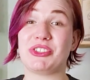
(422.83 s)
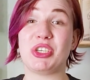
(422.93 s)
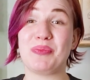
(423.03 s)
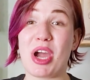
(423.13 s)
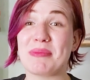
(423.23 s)
But
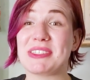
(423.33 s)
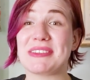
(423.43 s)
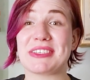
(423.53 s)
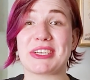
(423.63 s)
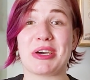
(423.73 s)
she
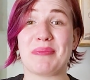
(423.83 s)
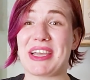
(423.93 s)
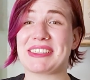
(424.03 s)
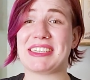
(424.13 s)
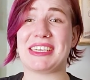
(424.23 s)
promises to come
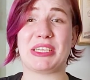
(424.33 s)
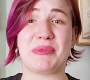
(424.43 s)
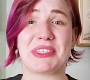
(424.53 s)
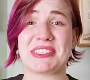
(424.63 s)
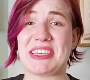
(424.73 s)
back daily
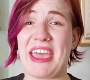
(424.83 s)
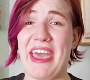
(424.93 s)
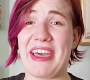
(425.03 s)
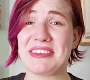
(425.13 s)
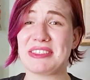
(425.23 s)
with
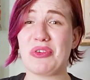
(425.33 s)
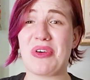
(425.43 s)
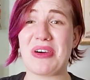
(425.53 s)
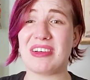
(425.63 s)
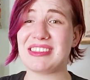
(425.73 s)
snacks.
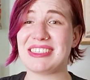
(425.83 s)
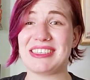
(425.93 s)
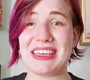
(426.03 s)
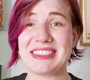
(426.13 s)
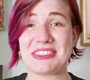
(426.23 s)
Aw,
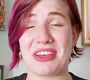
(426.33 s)
see, that's